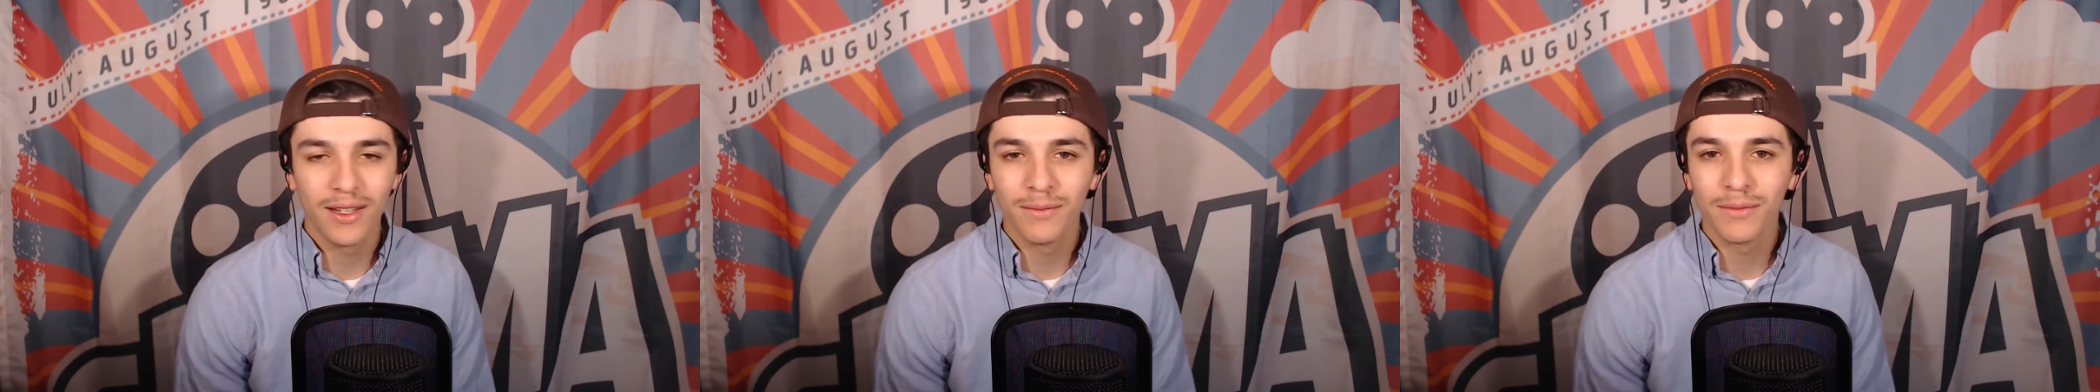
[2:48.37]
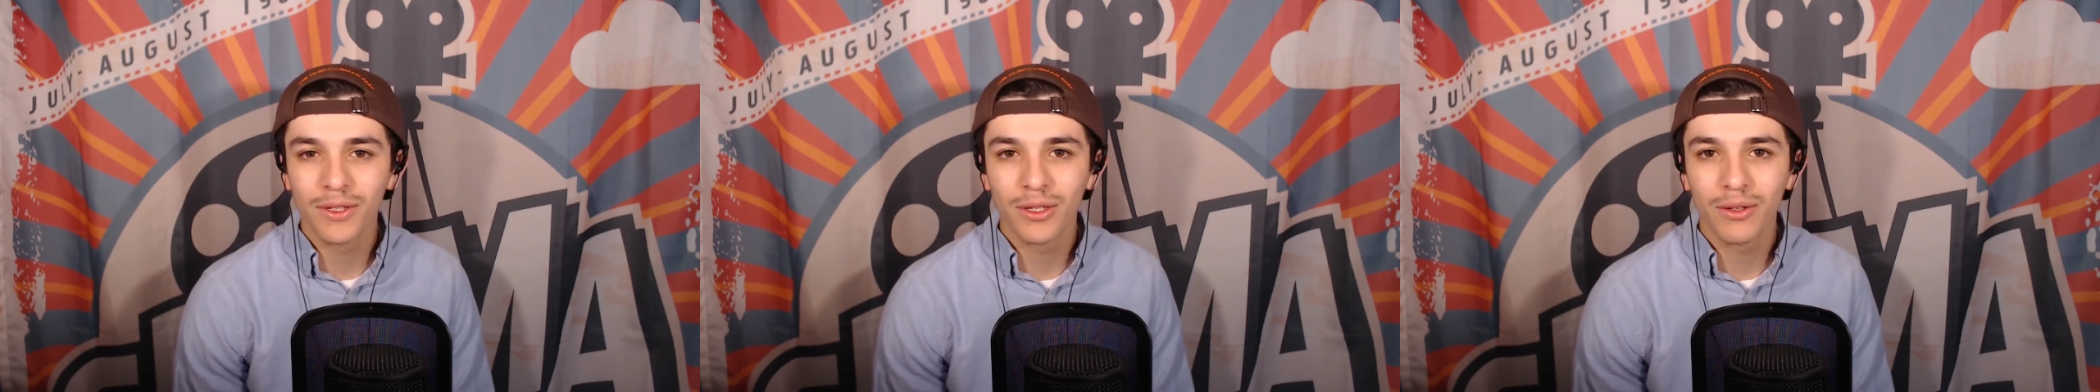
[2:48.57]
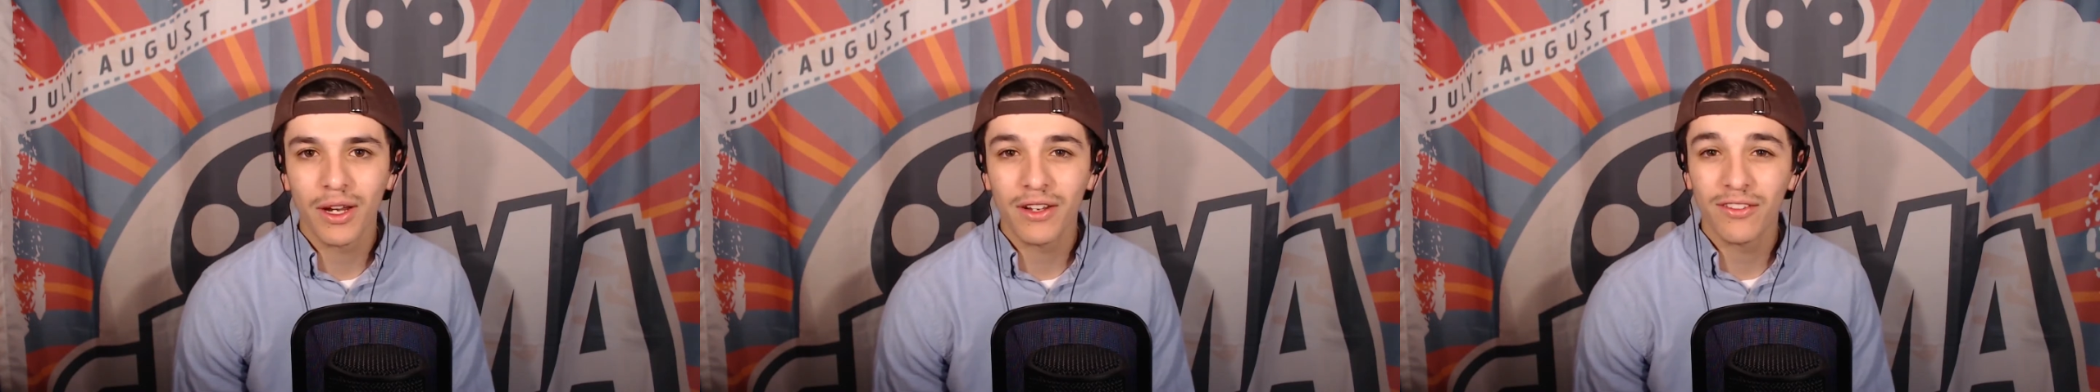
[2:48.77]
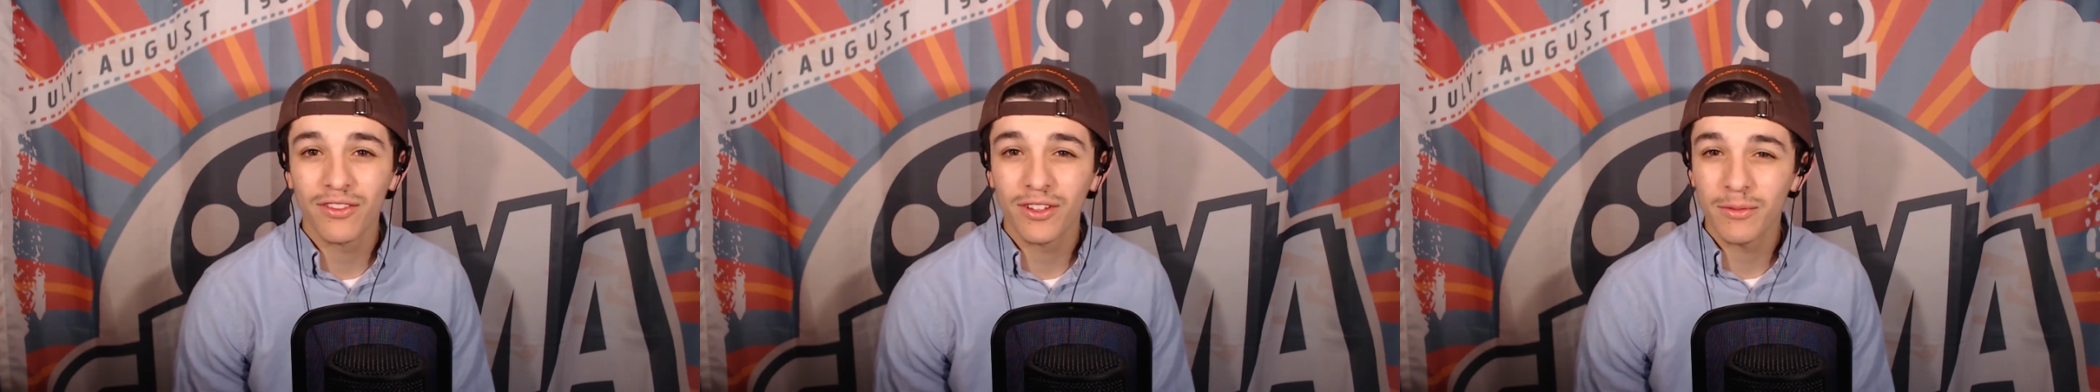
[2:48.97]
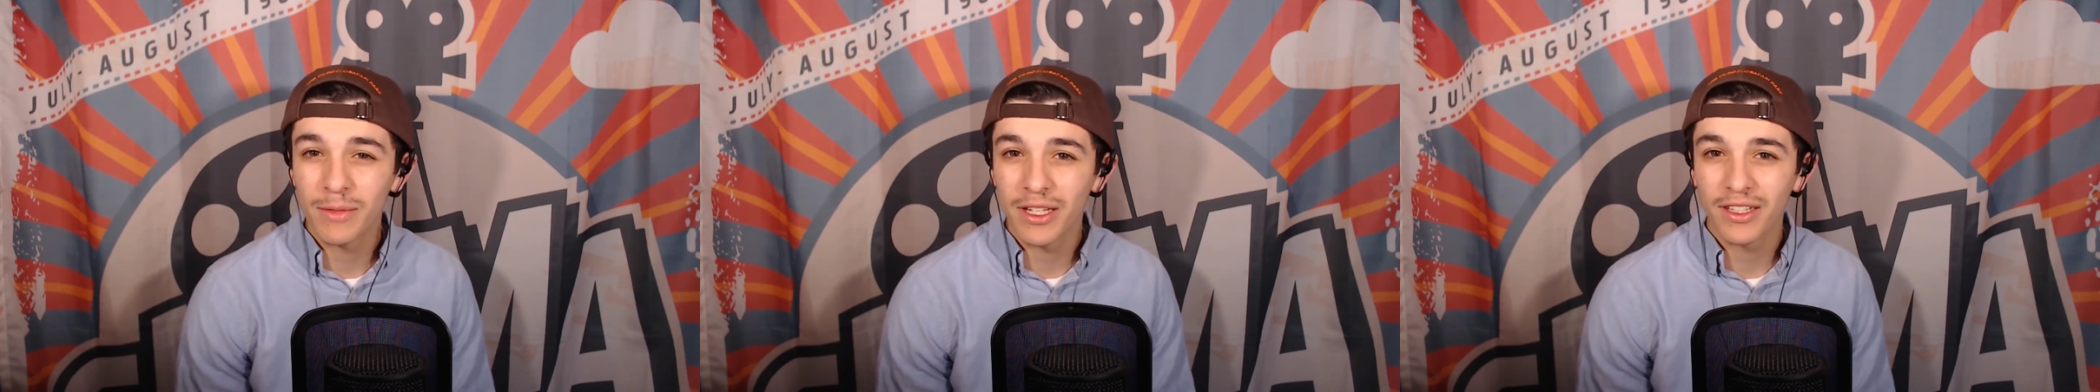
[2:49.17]
great
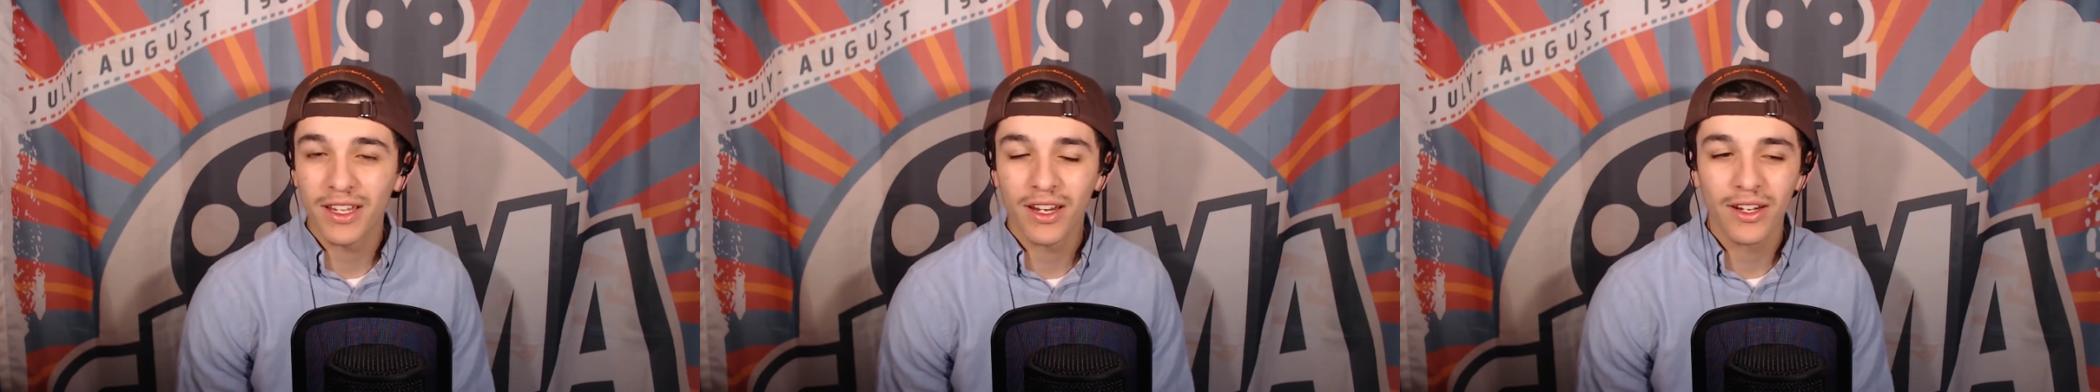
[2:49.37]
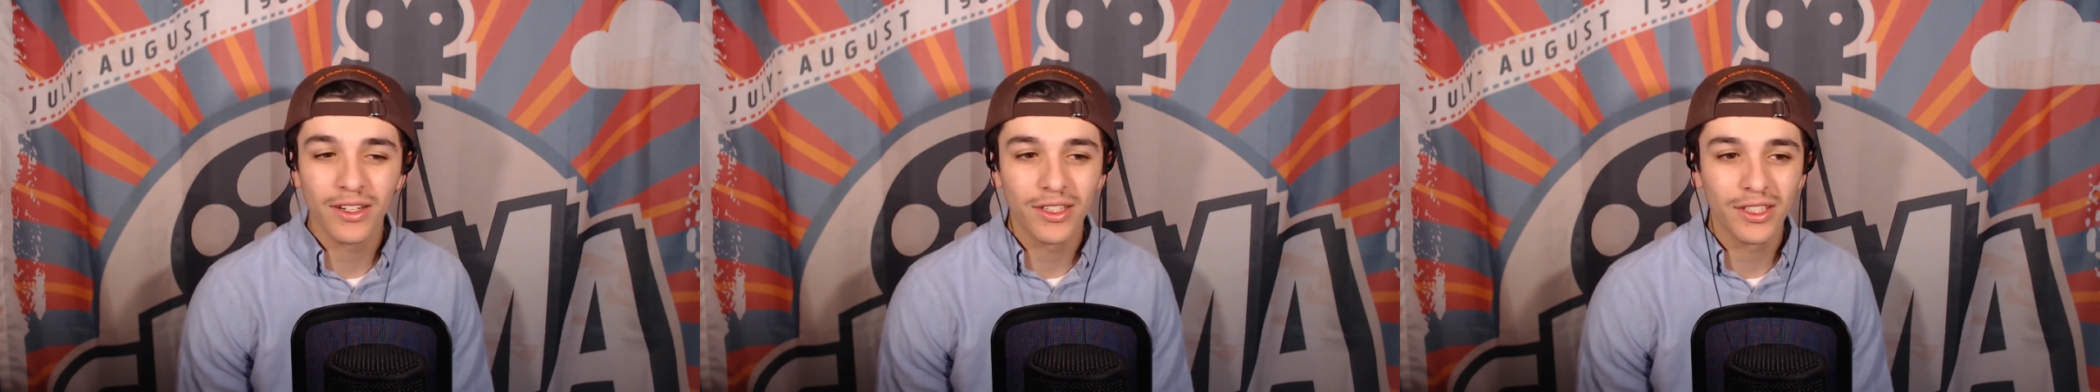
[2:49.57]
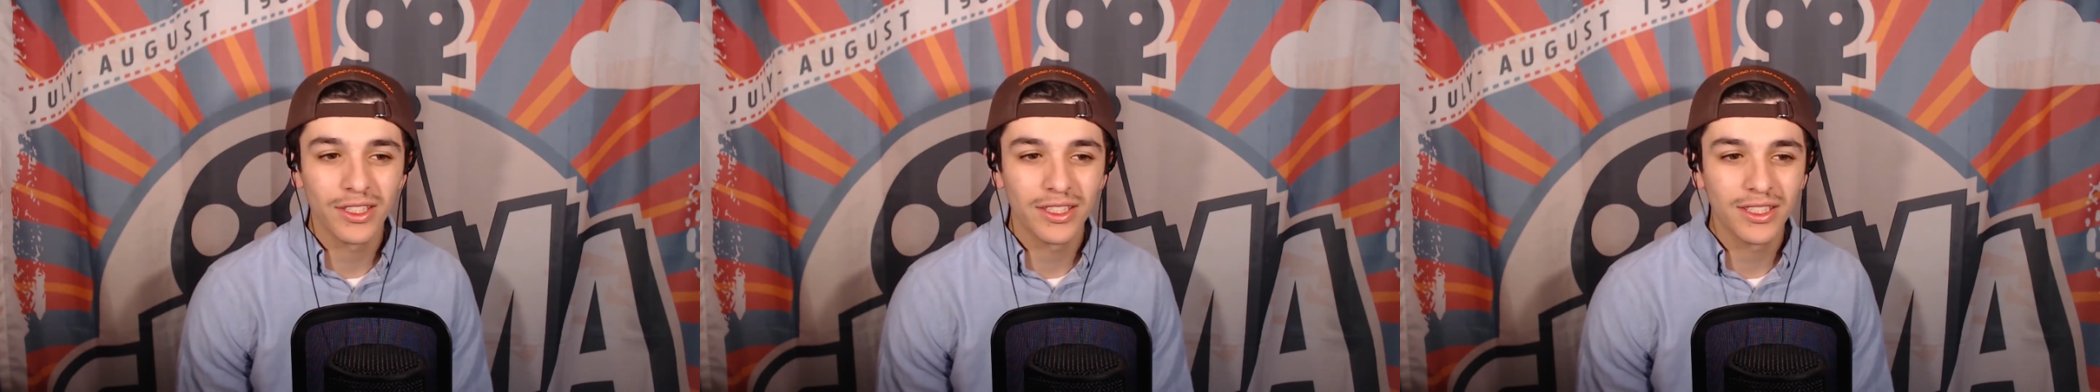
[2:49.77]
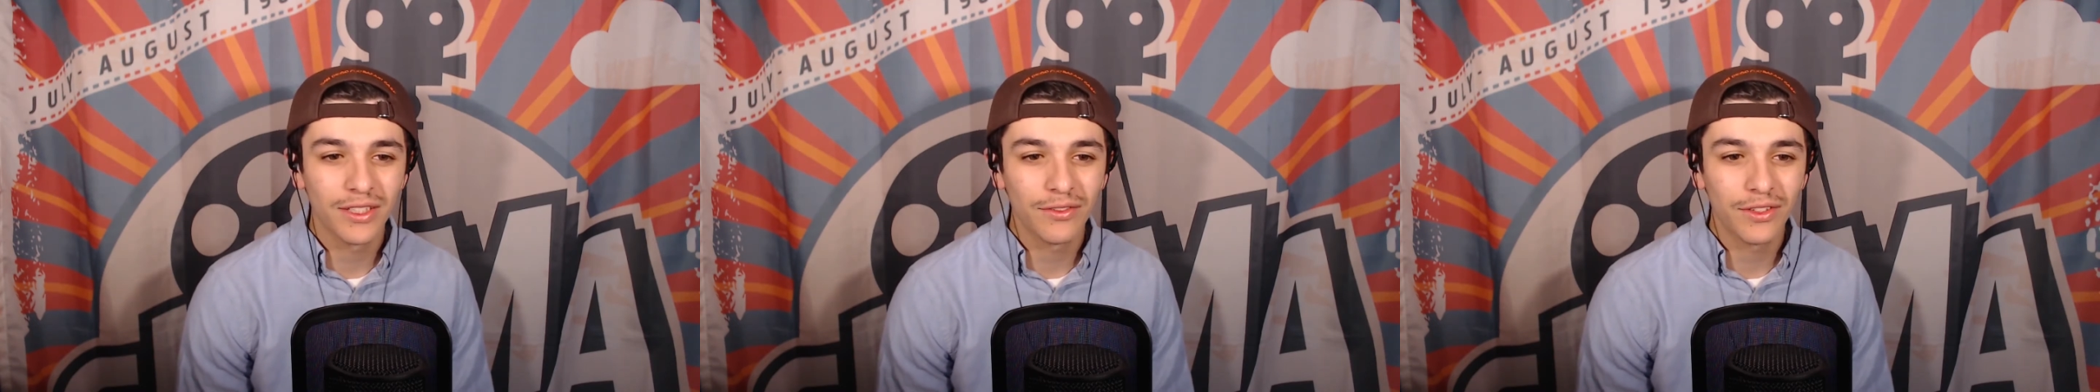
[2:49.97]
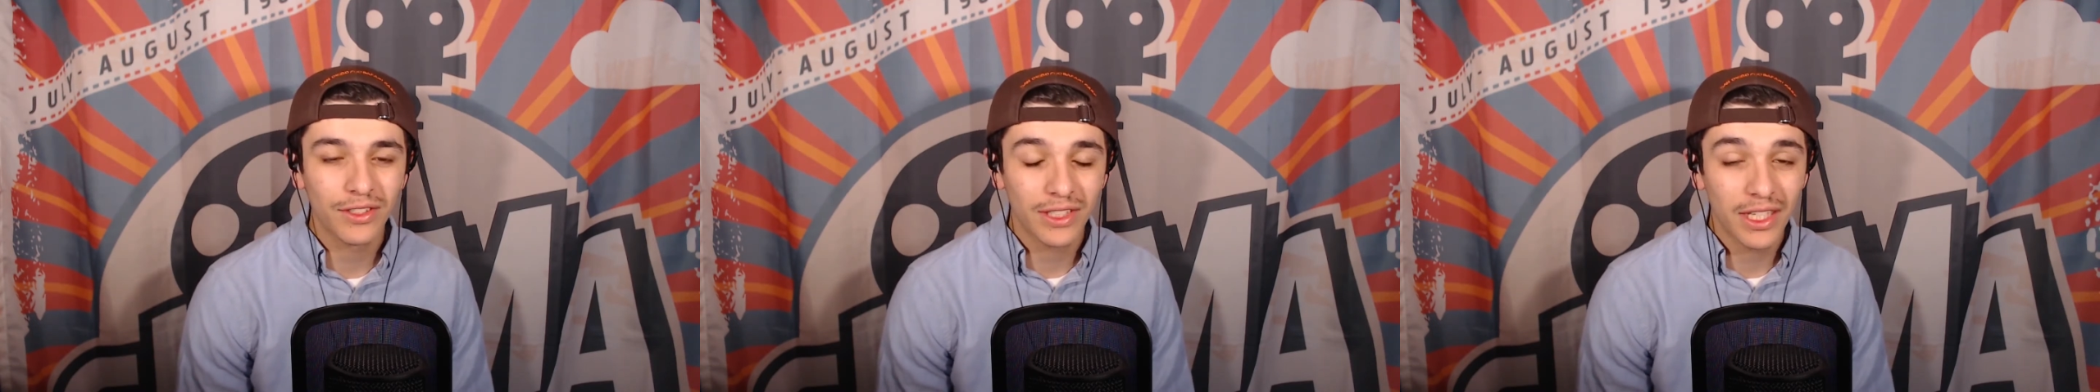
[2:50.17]
female characters and stuff
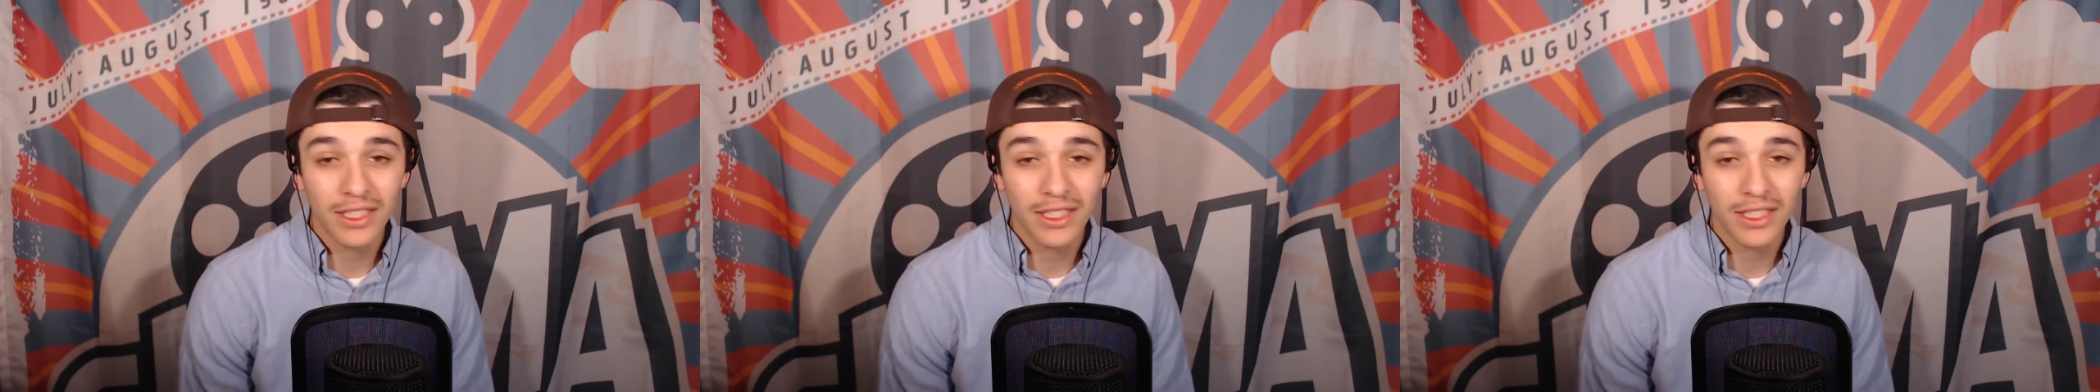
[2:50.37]
like that.